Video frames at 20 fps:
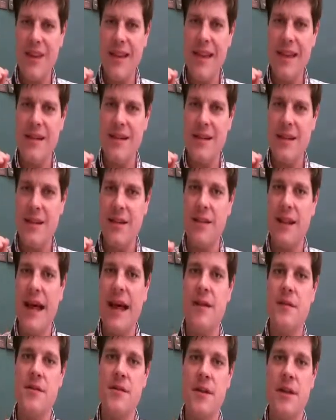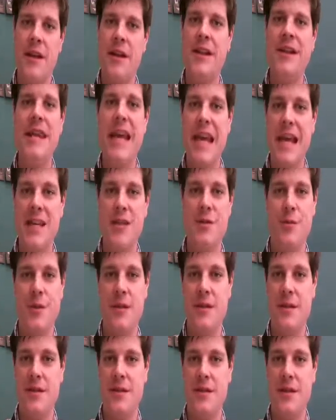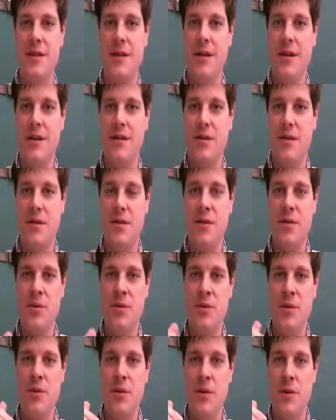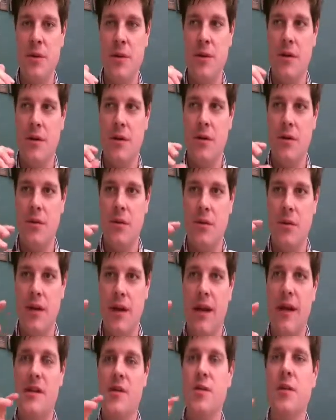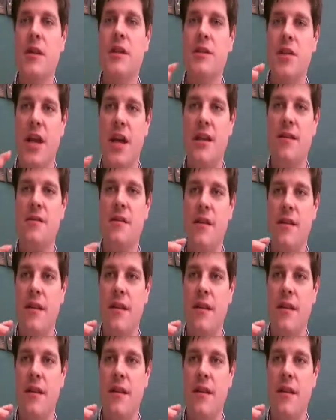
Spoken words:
it allows their engagement to, it has really changed.